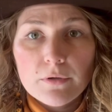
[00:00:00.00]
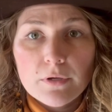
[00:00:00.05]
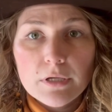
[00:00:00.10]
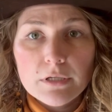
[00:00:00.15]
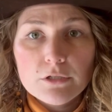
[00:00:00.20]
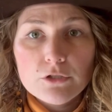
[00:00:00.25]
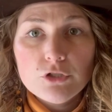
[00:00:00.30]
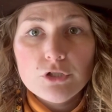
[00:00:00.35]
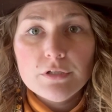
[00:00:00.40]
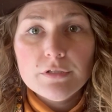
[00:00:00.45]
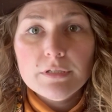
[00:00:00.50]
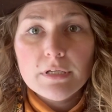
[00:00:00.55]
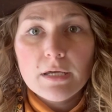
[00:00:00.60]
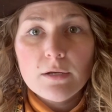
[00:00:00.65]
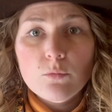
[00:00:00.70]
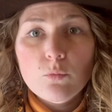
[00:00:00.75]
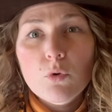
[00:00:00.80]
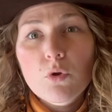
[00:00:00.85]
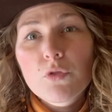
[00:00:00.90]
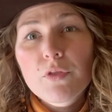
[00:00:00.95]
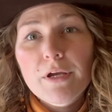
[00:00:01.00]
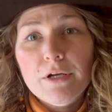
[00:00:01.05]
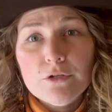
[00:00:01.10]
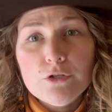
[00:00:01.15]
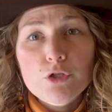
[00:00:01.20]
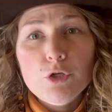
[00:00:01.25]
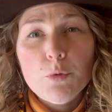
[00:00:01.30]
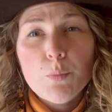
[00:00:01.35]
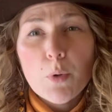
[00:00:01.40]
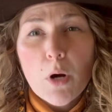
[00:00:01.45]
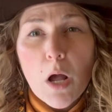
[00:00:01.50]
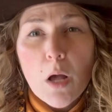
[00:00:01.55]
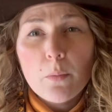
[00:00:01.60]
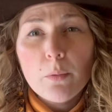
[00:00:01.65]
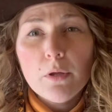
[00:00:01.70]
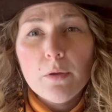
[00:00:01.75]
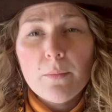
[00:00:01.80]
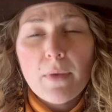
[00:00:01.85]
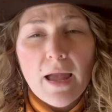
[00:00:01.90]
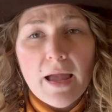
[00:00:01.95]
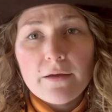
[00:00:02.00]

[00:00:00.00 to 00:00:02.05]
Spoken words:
And she said, well, there's your problem.